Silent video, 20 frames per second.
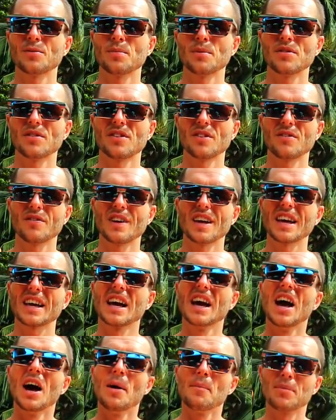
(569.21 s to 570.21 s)
specific
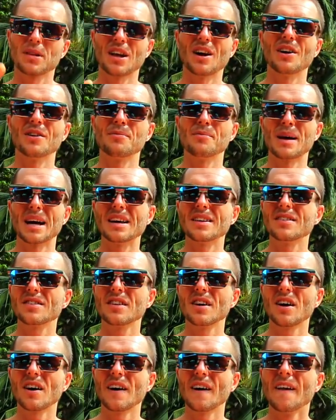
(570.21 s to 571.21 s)

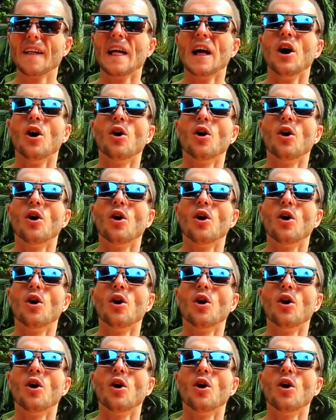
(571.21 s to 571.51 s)
plant-based diet.